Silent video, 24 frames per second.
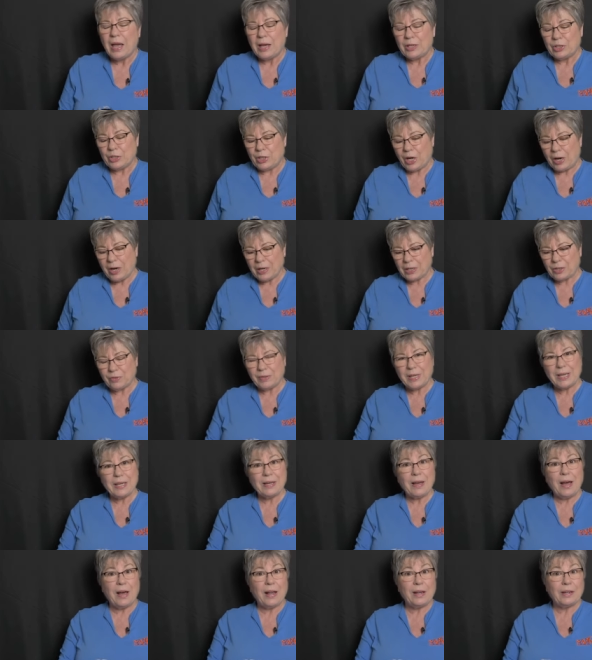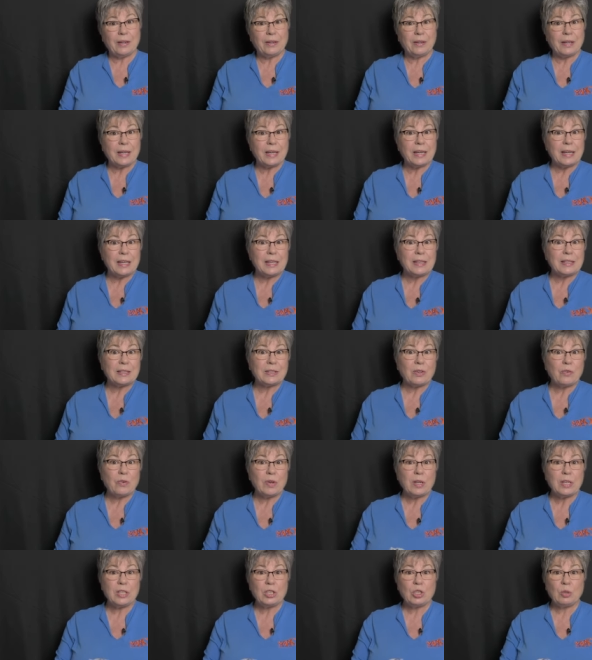Dark green collar is
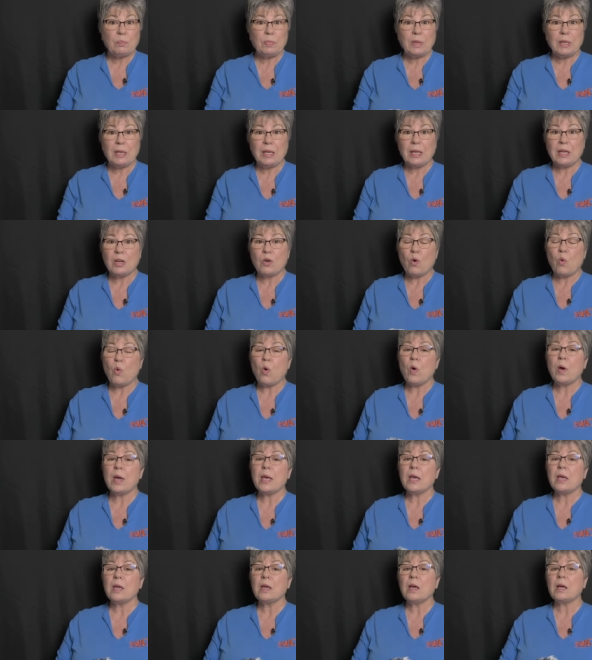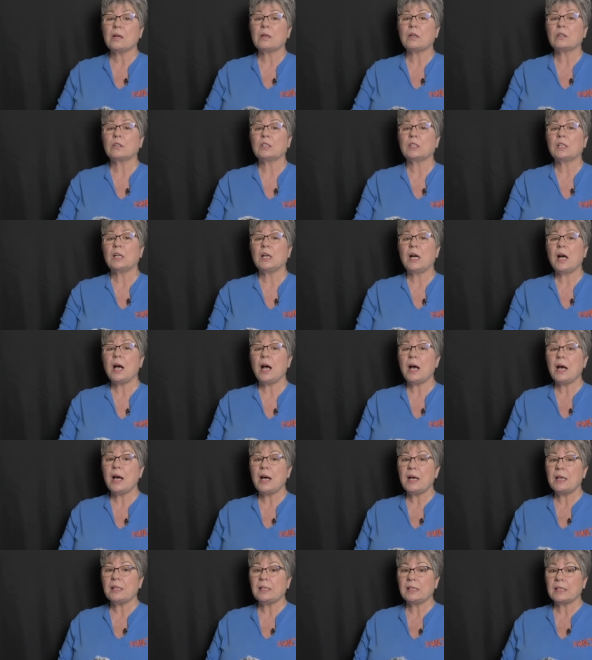going to be going
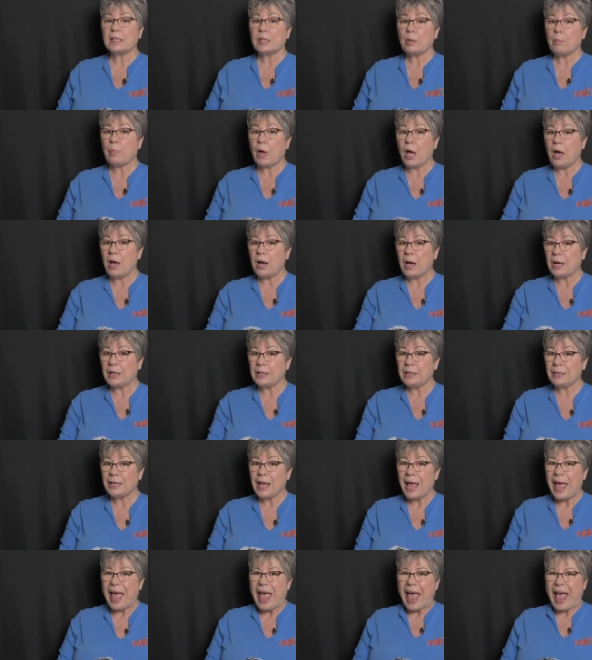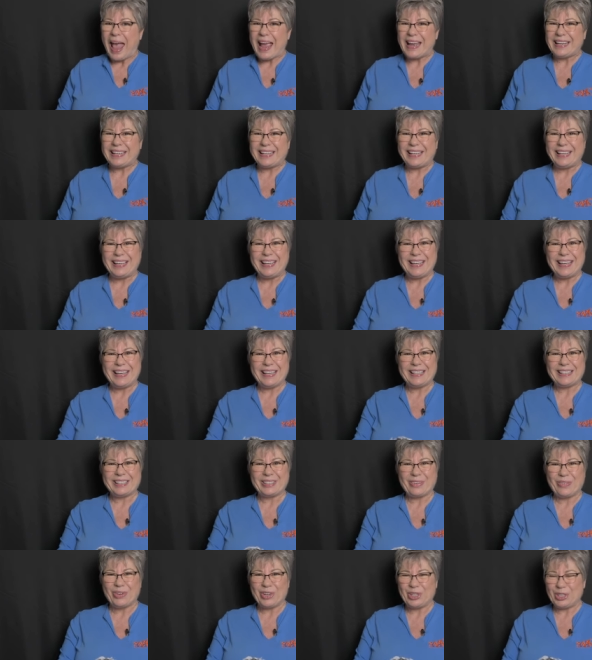across the pond, and he
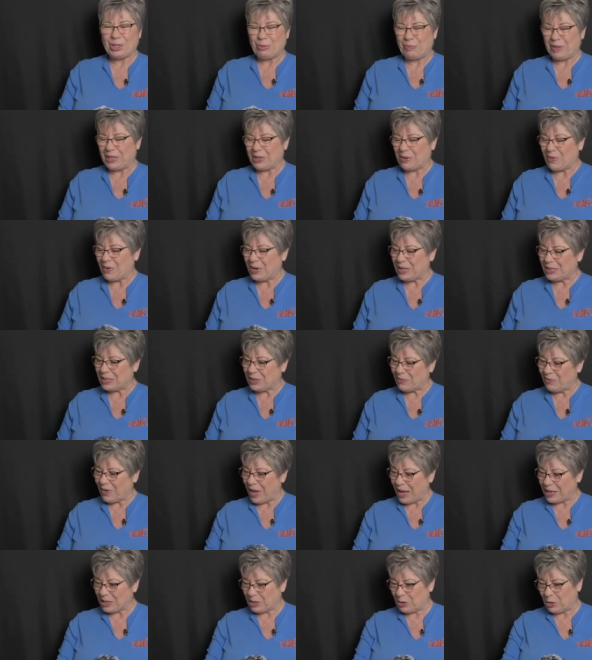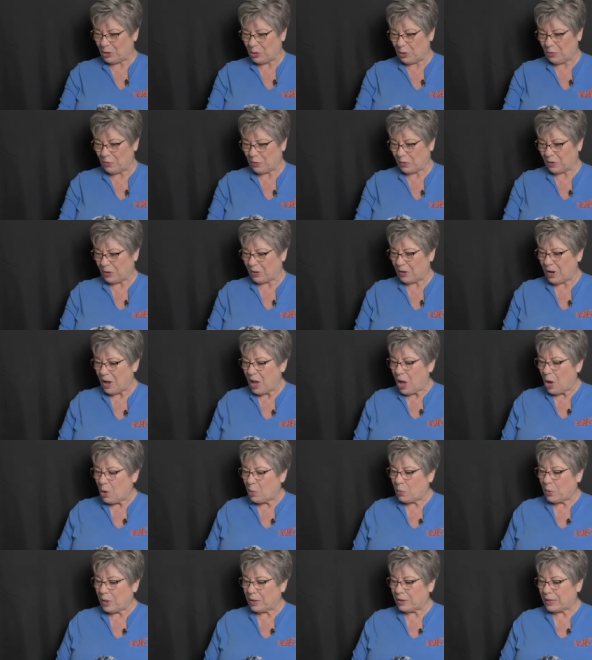is going to be going to Vancouver,
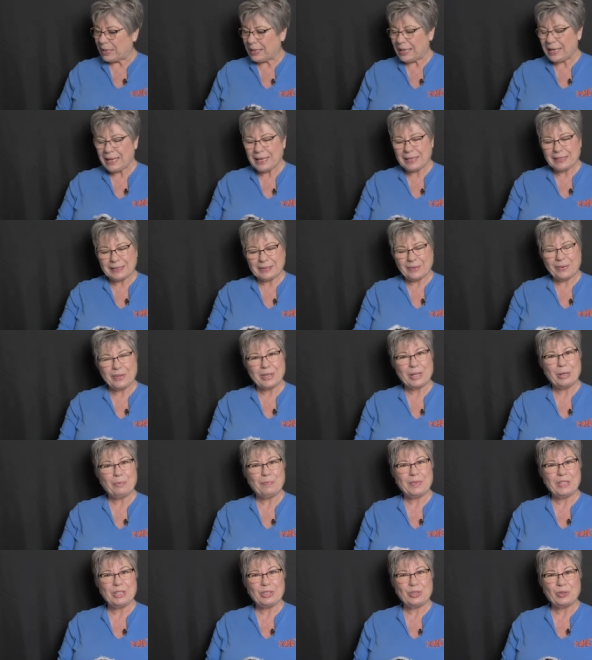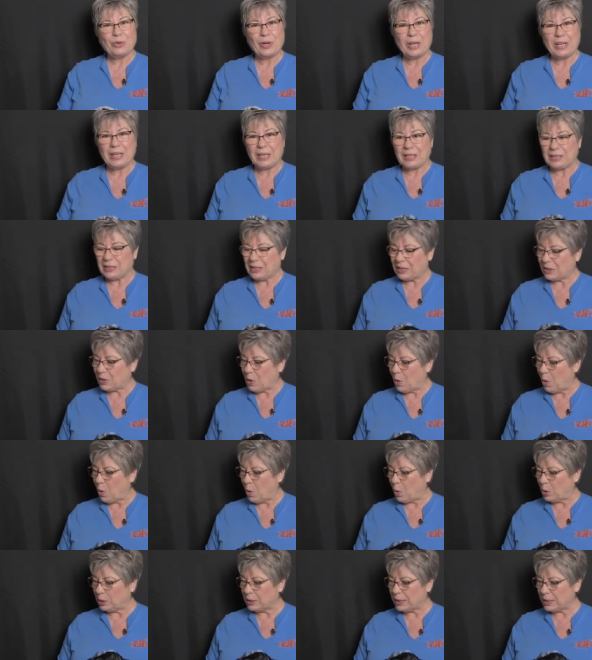where he is going to be joining
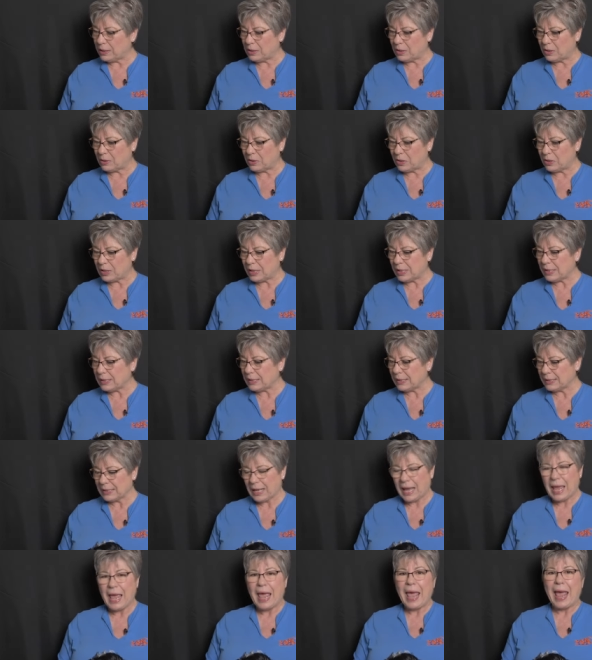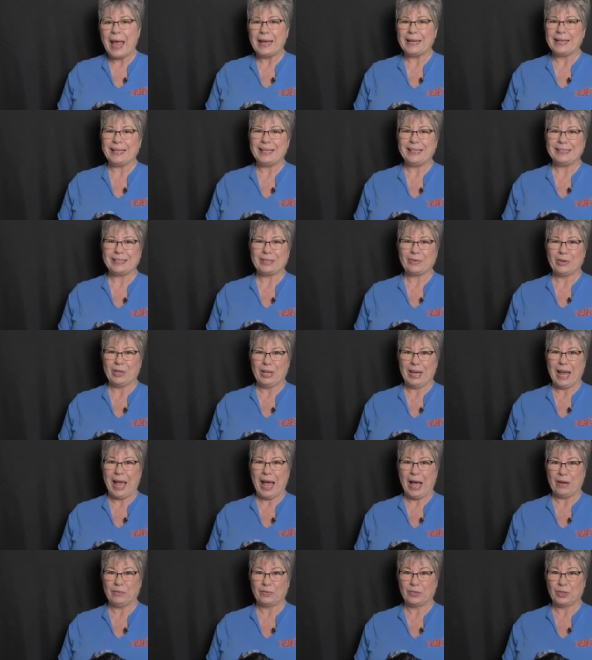Nicole and Curtis, and he's going to
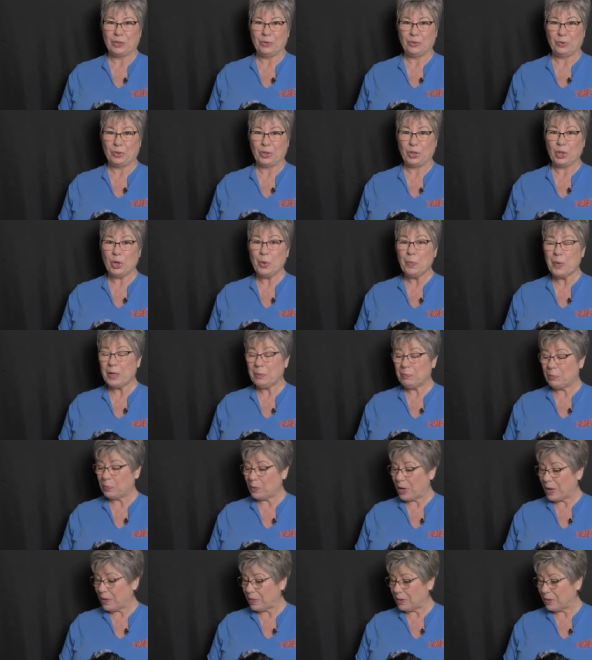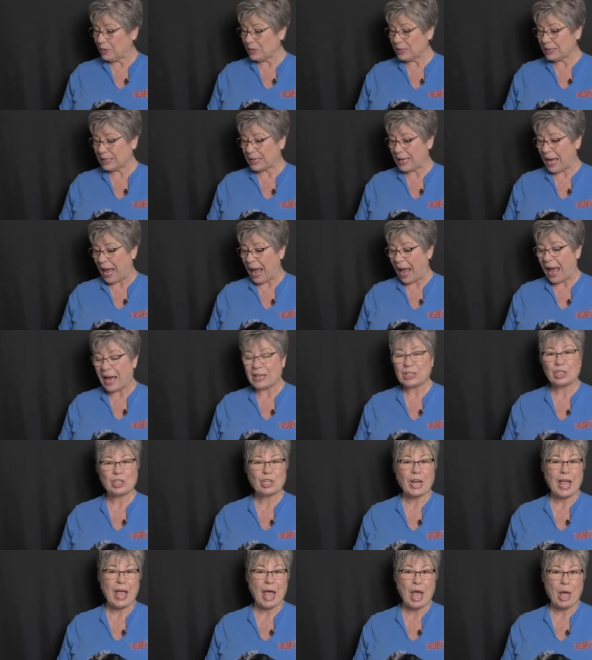have two human brothers,
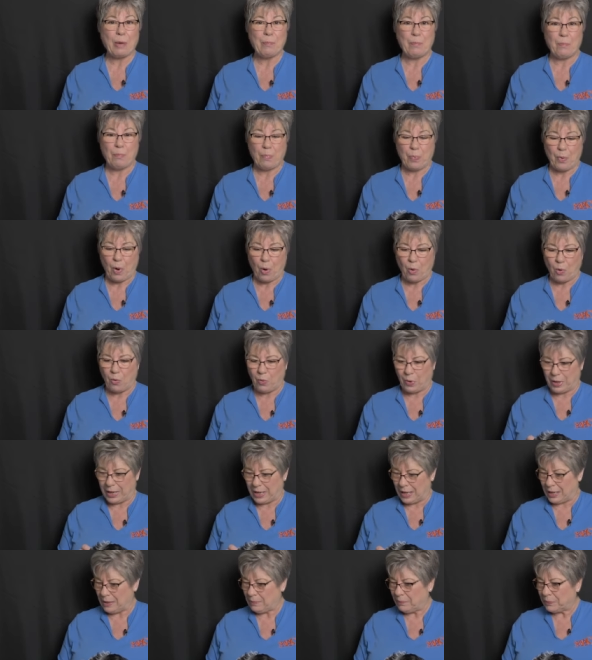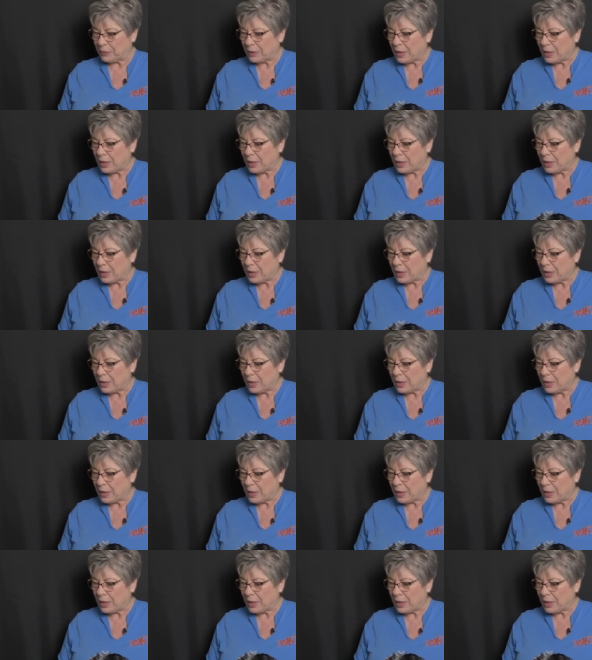Cash and Bowie.